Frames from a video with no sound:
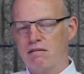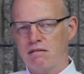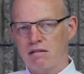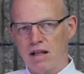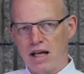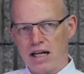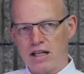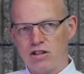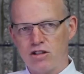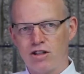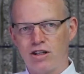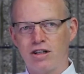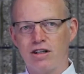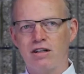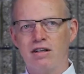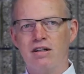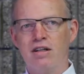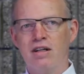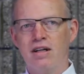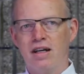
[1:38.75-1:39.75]

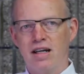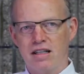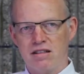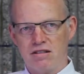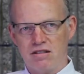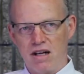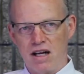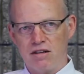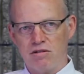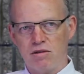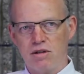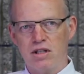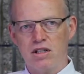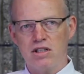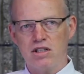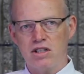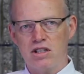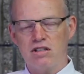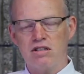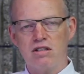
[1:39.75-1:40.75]
lecture, etc.,
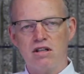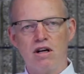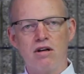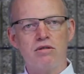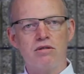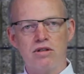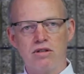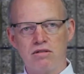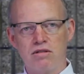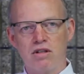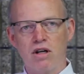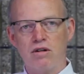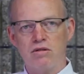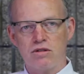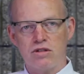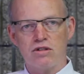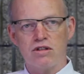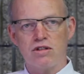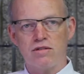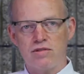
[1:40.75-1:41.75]
just don't,
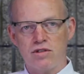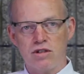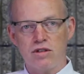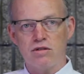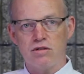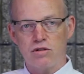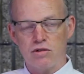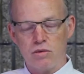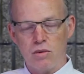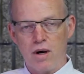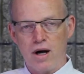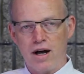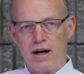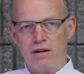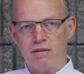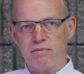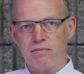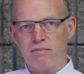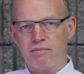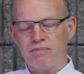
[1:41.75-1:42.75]
don't serve students
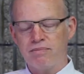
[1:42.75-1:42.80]
well.